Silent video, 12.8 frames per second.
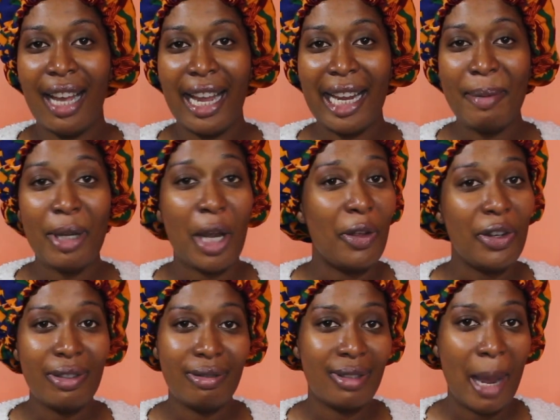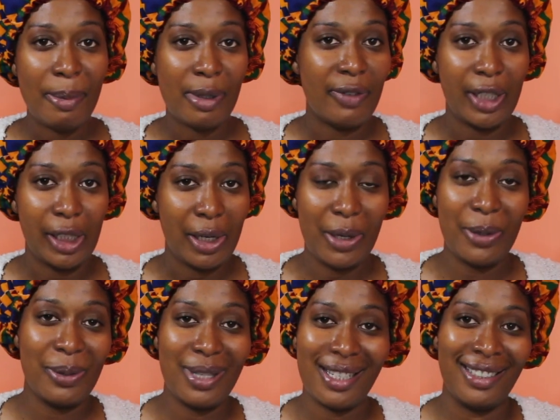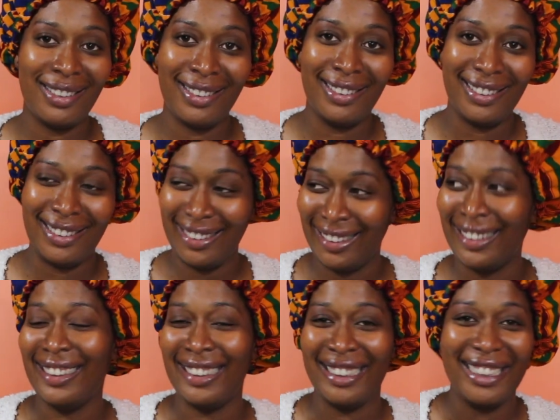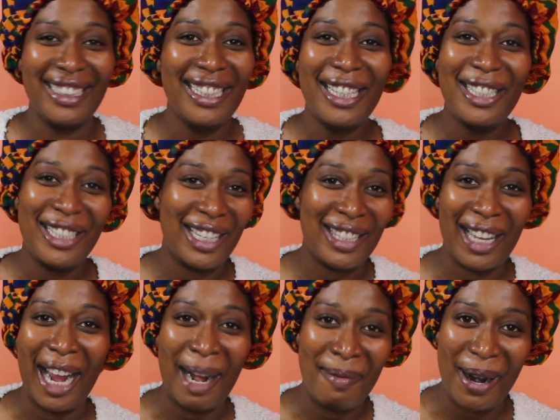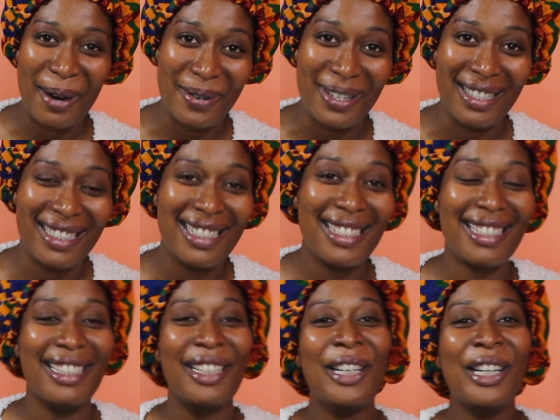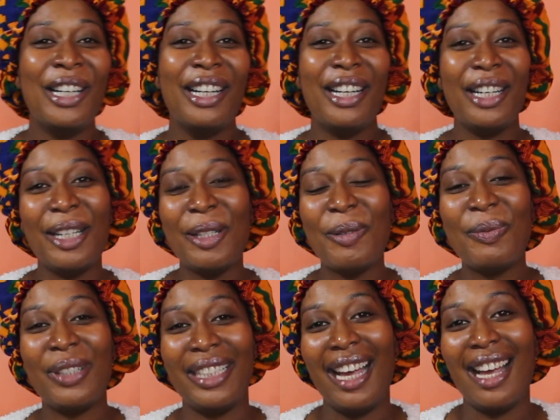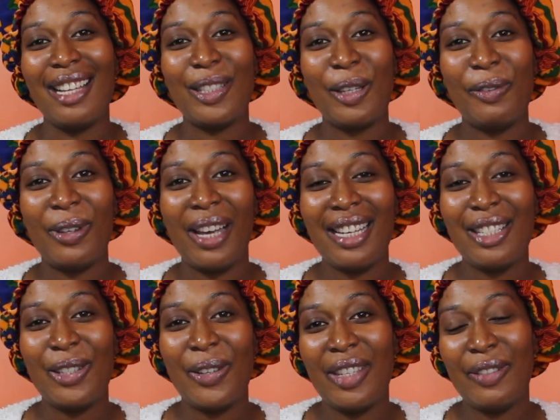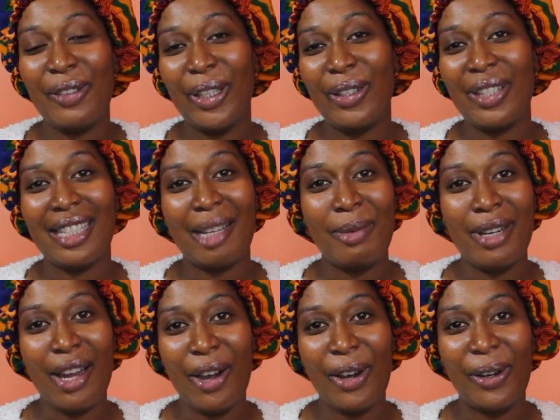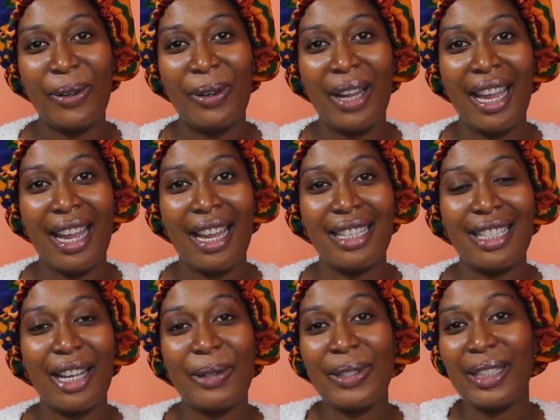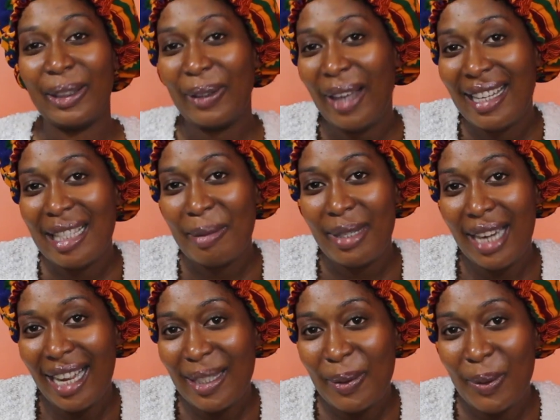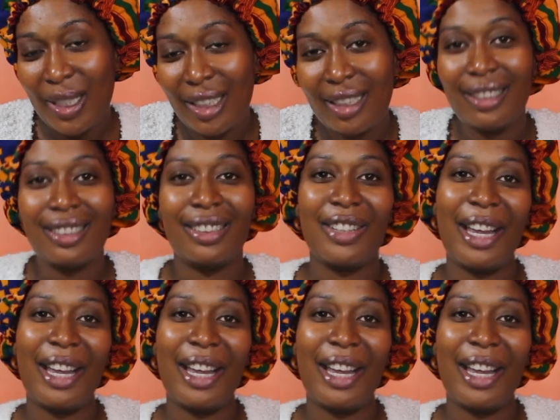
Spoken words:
I can make other types of videos. Just the eyebrow ones. But yeah, so if you guys enjoyed this video, just let me know, and I'll see you guys in the next one.